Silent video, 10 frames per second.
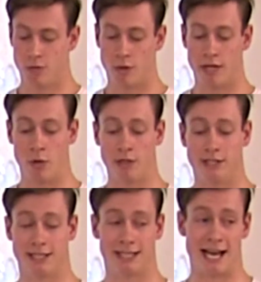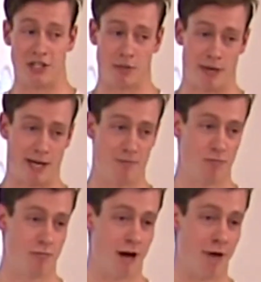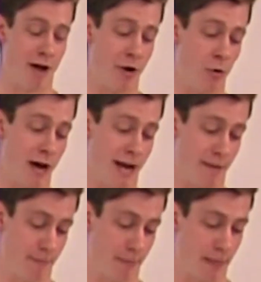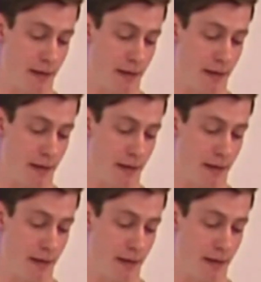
When they wanted to catch me, I ran away.